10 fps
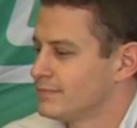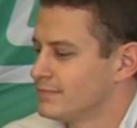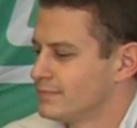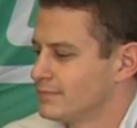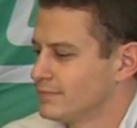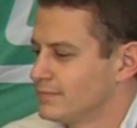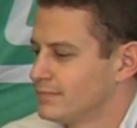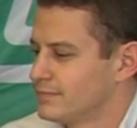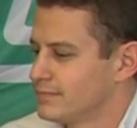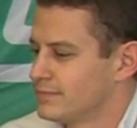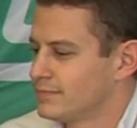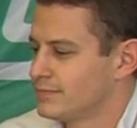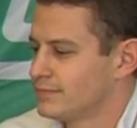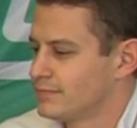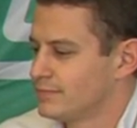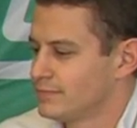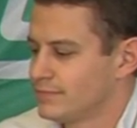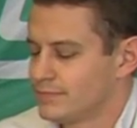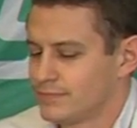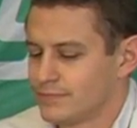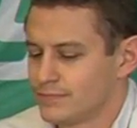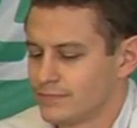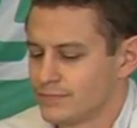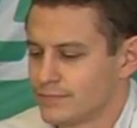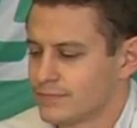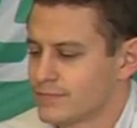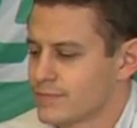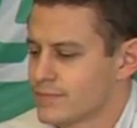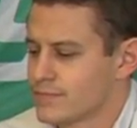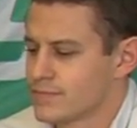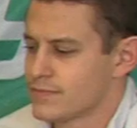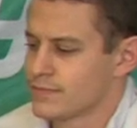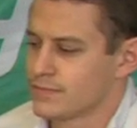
(not speaking)